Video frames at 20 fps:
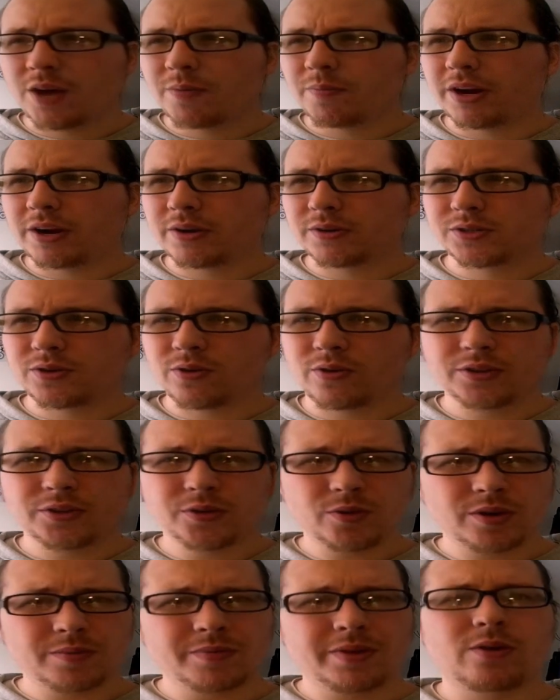But I was going
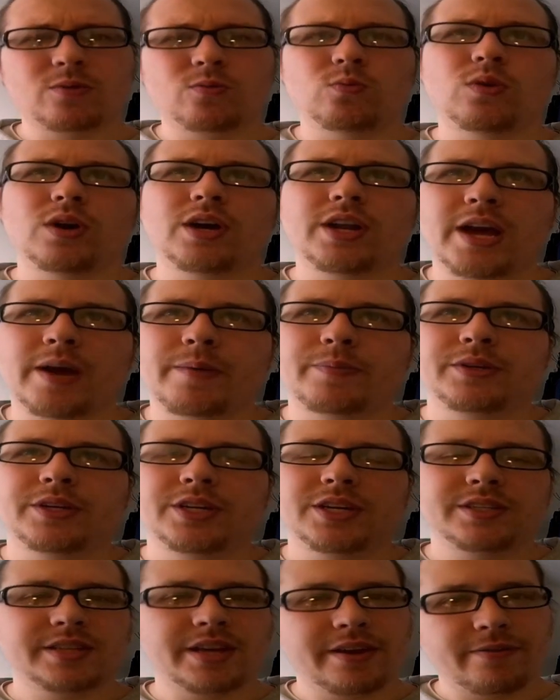through and I'm like, what happened
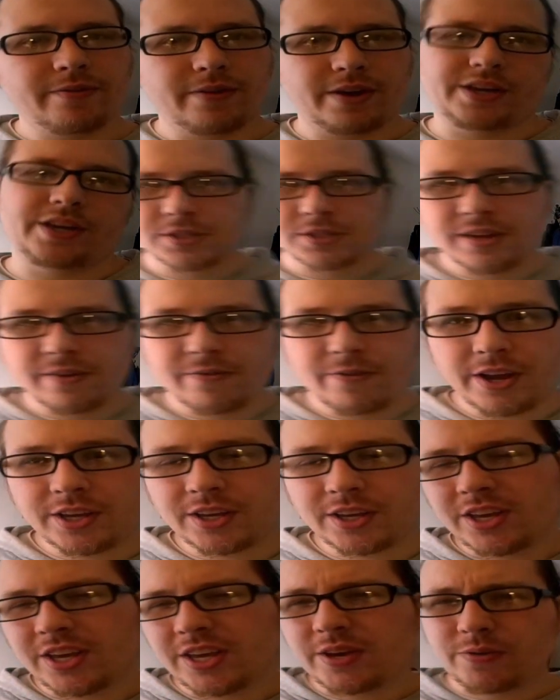to Ze Frank? But Ze Frank,
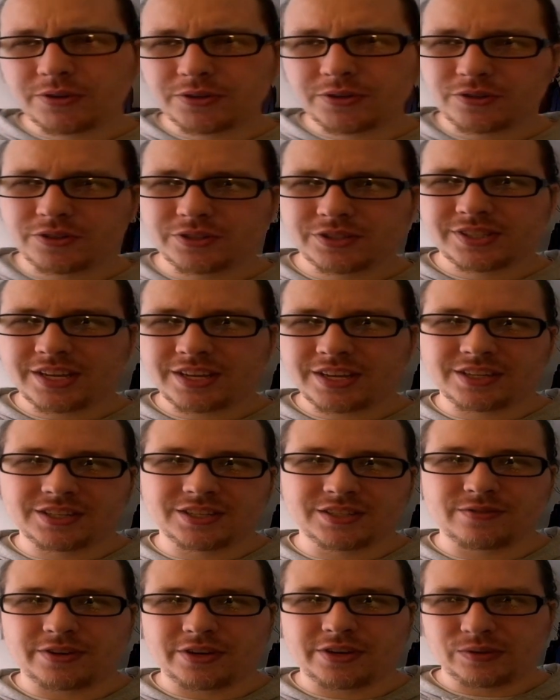he would do this thing in
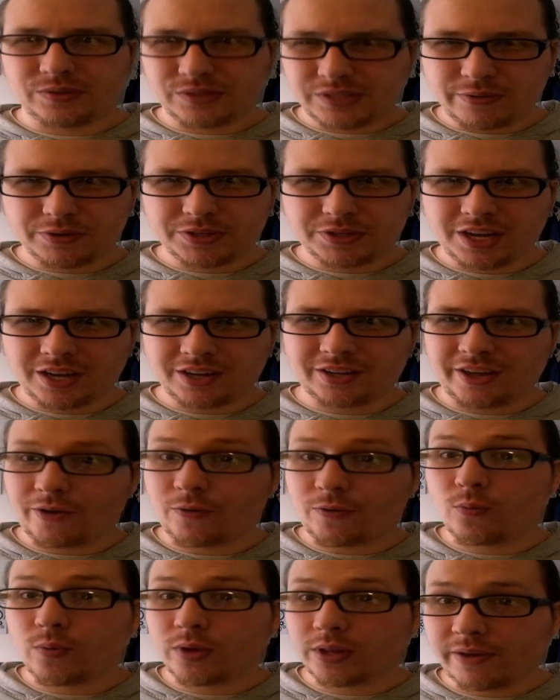his videos. He would talk like
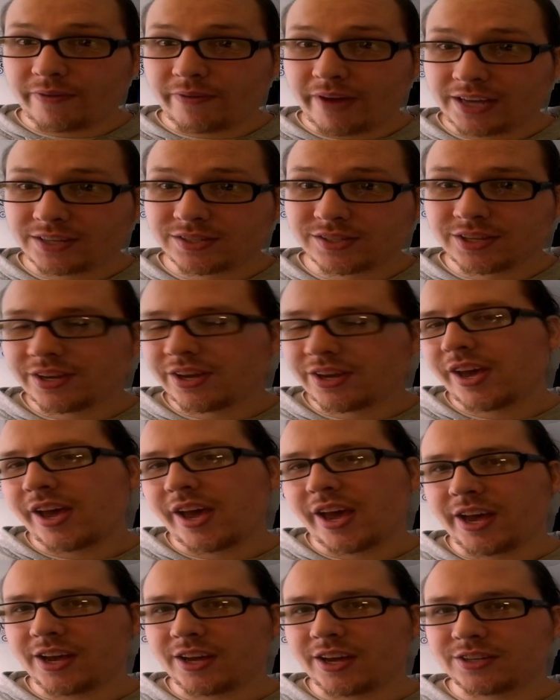really fast,
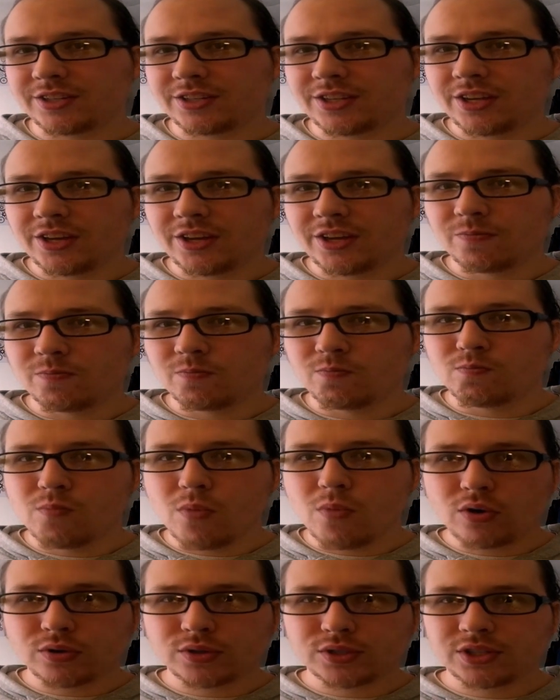and
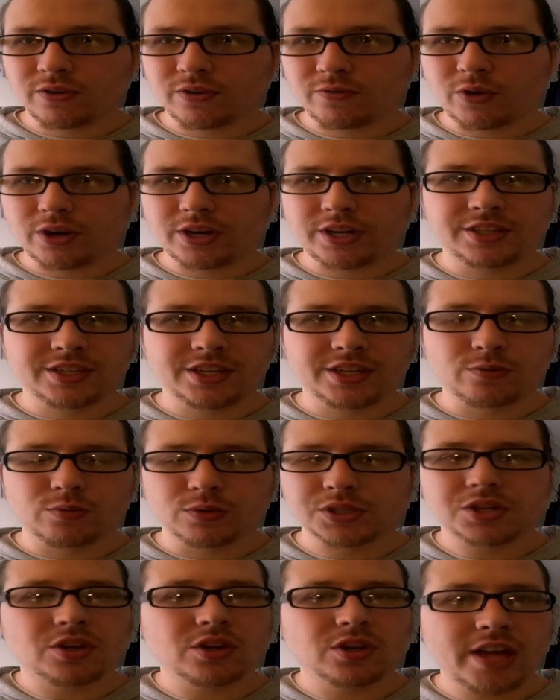most of what he did
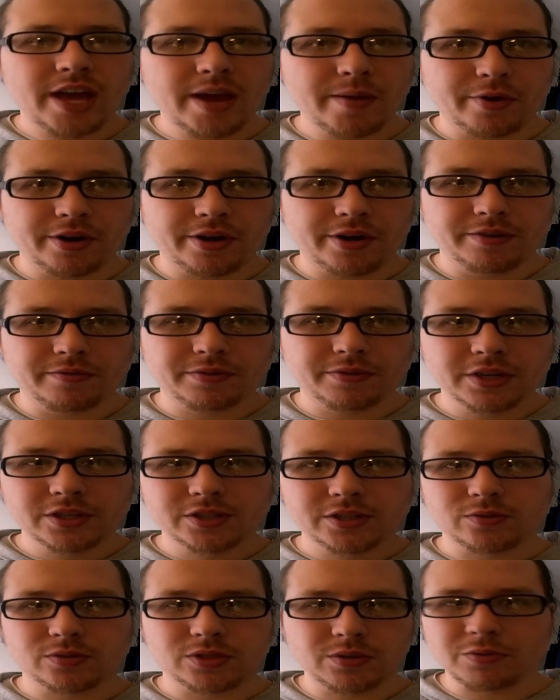was collaborative.
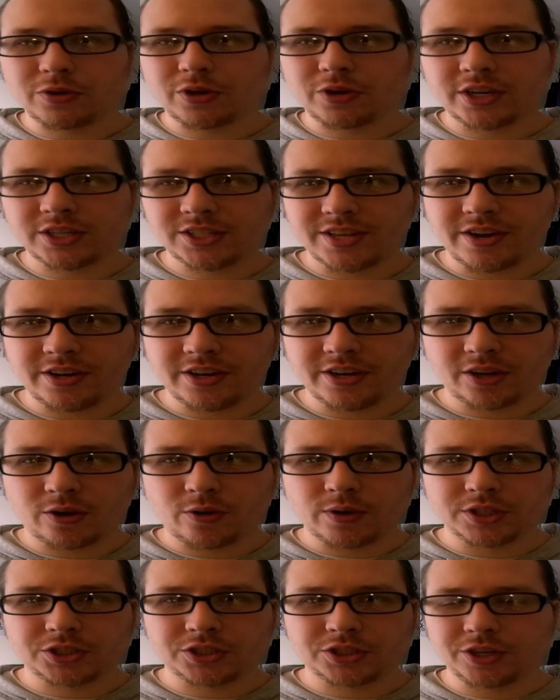So someone sent in a
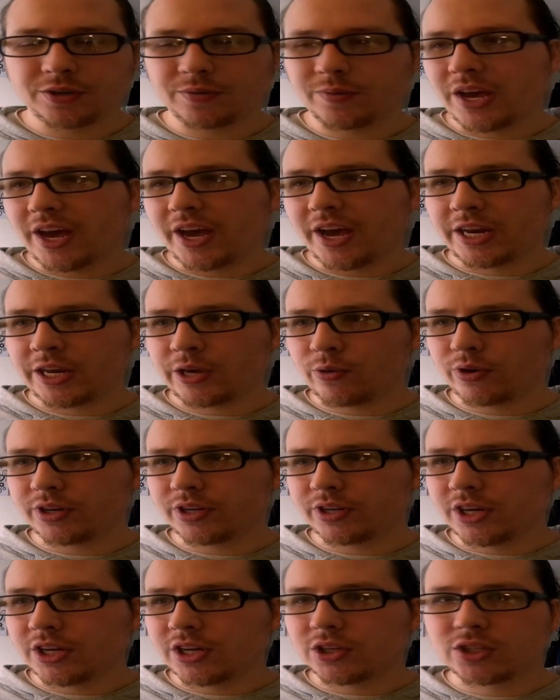question and he would
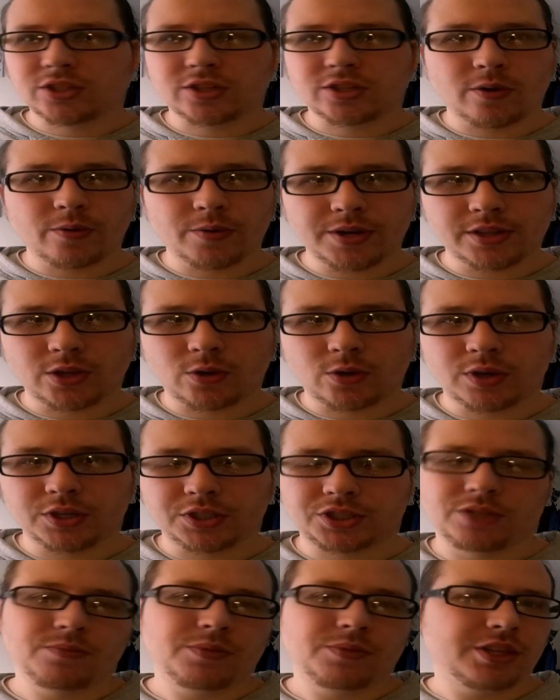start reading the
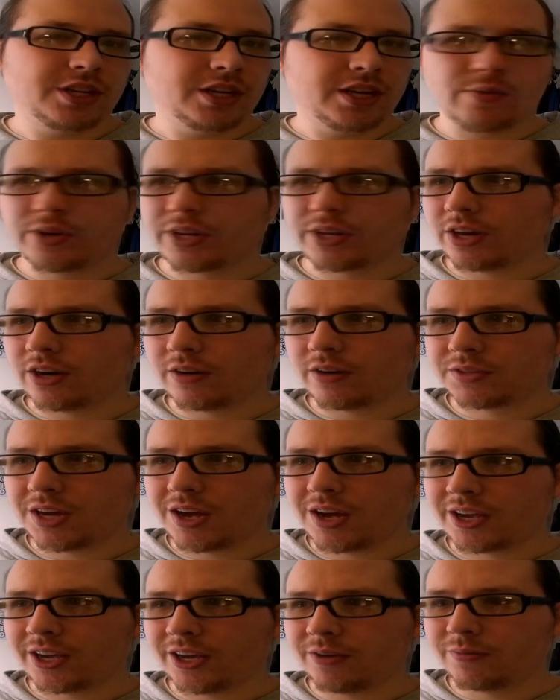question, but then he would get off
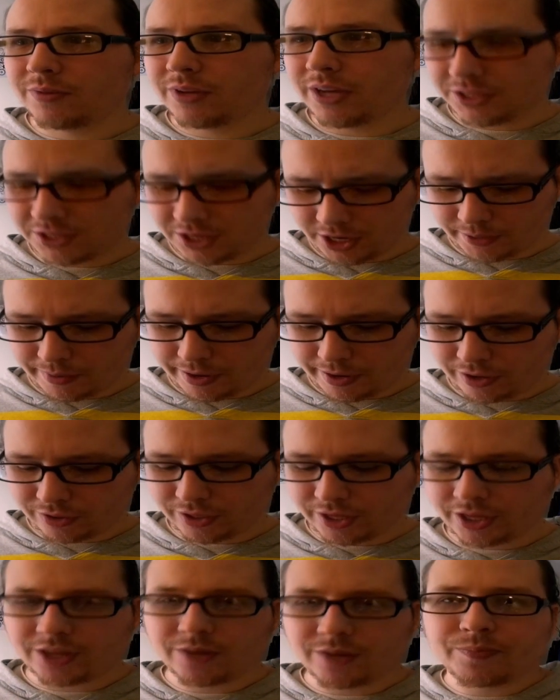topic and talk about how
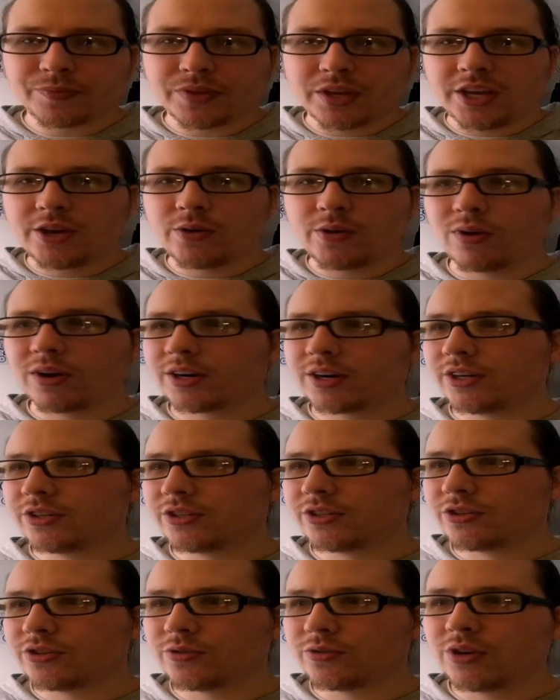like he wanted
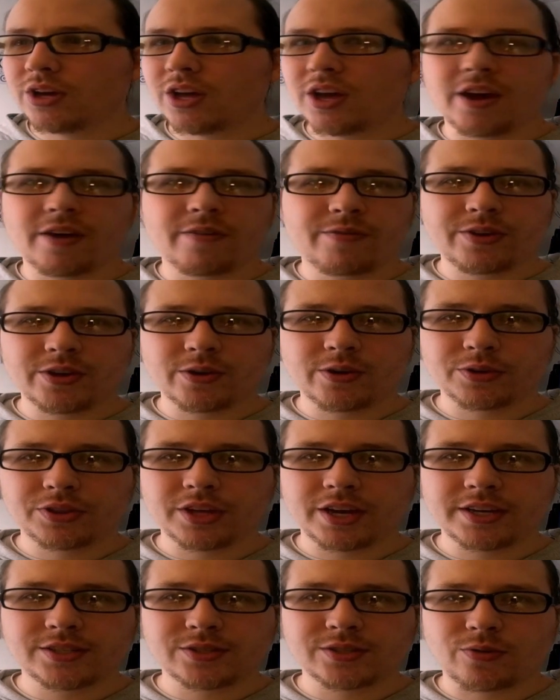to do a video with
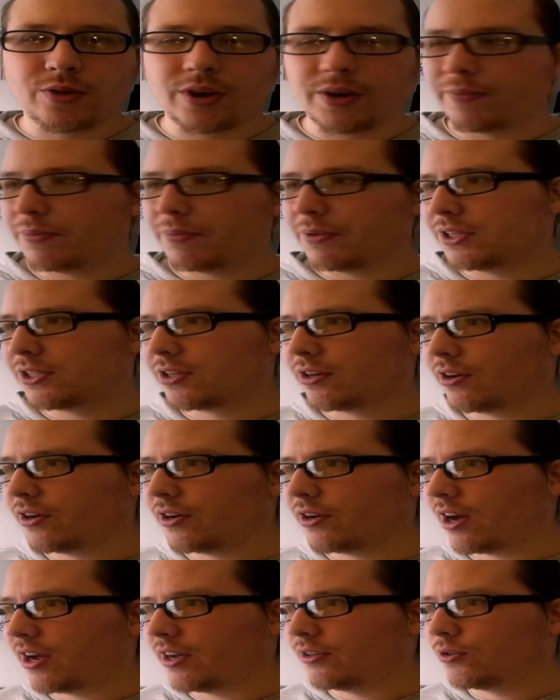ice cream, but he
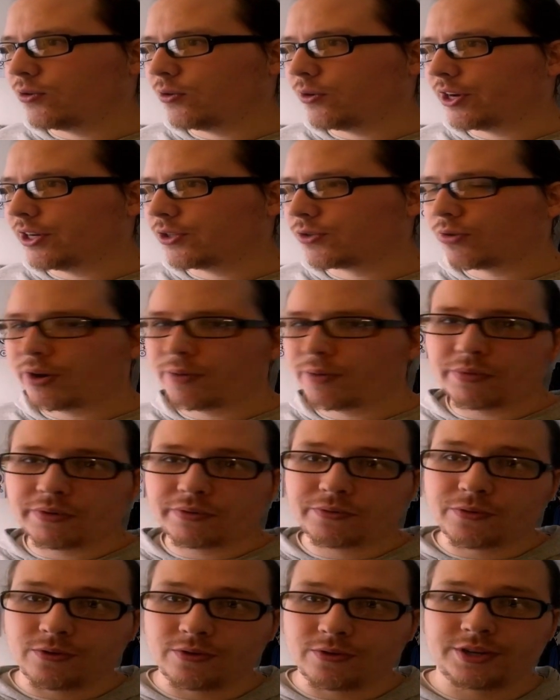started doing ice cream
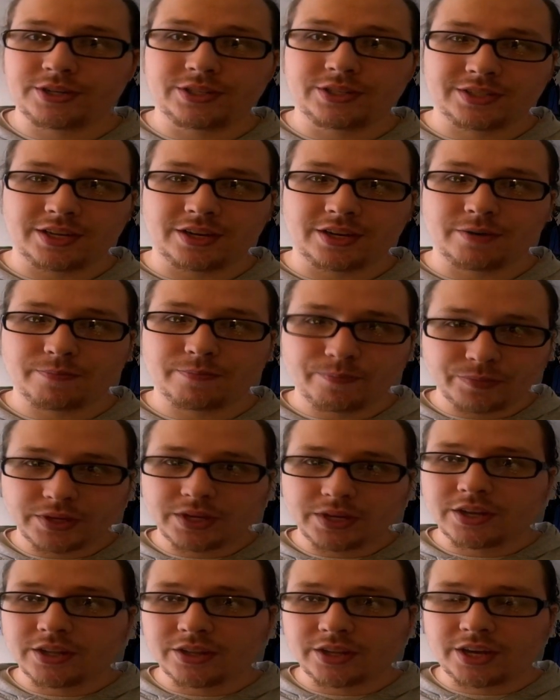before he set up
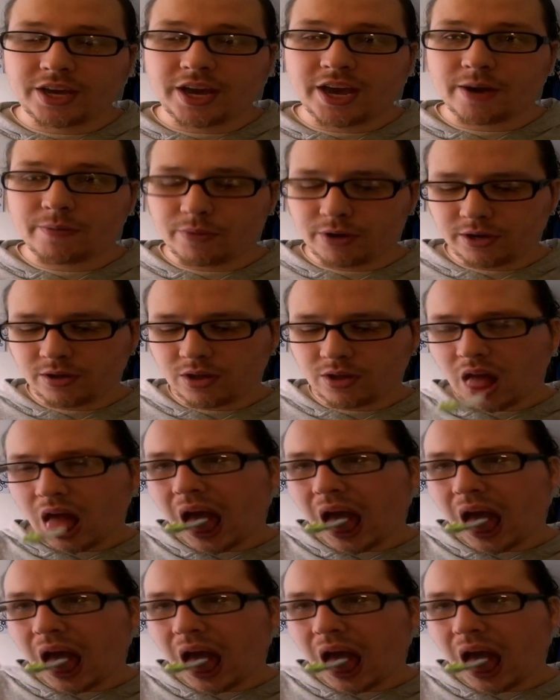the camera.